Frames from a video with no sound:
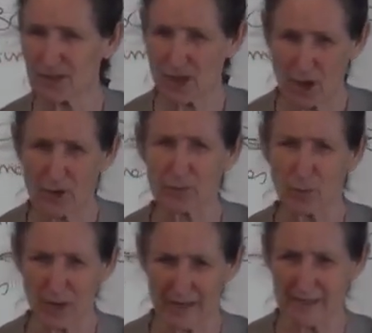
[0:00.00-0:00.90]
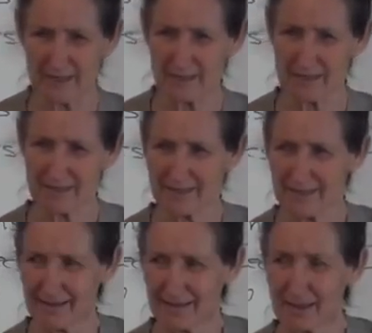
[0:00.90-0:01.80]
its own weight
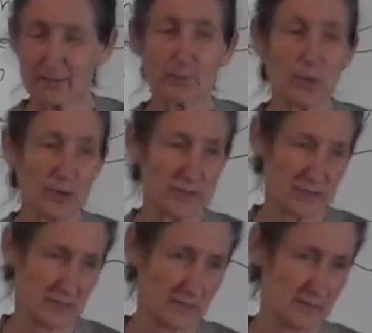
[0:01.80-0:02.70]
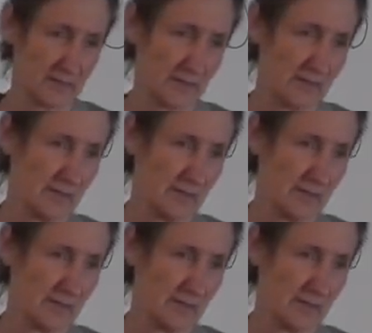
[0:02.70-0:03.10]
in poisons.